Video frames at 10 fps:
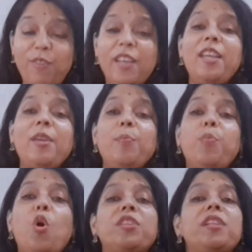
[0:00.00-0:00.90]
very
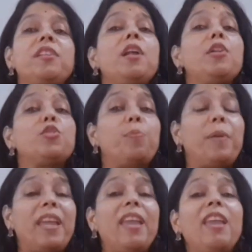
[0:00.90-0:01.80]
important to
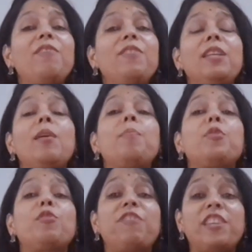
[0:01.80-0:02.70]
behave in a
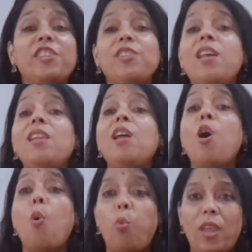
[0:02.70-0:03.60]
professional
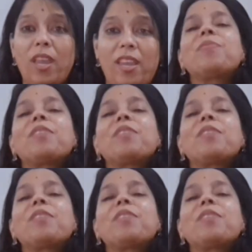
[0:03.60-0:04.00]
way.